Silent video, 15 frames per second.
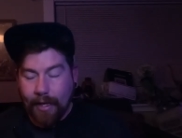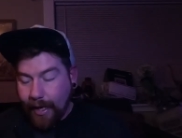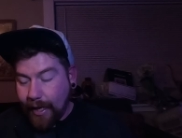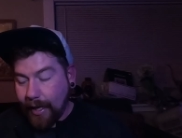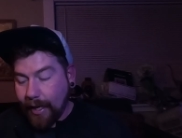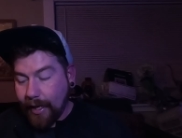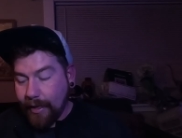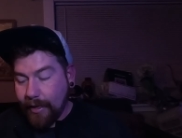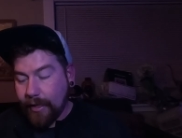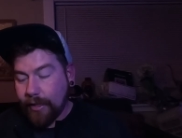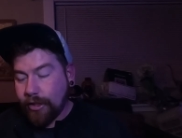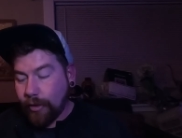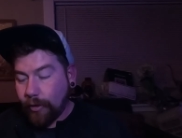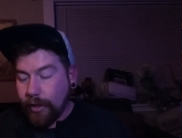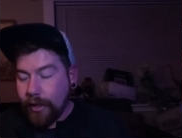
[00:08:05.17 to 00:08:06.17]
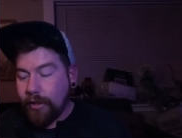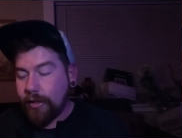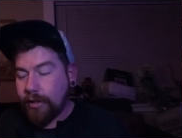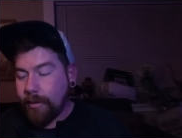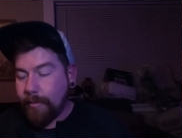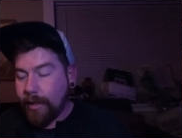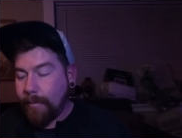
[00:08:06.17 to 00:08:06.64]
And so these are
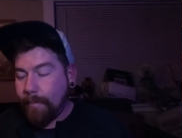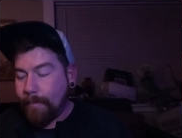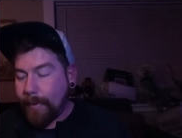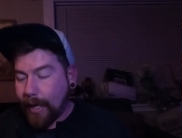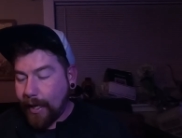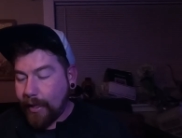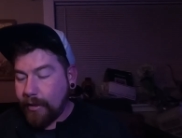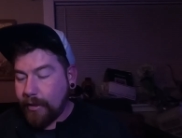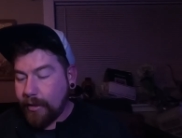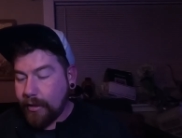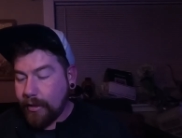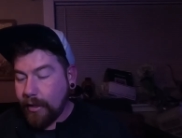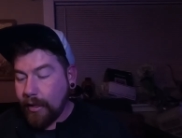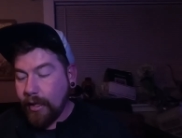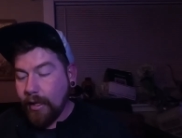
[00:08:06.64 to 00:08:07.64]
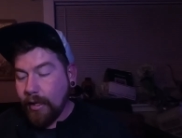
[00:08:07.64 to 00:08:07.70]
some of the bets.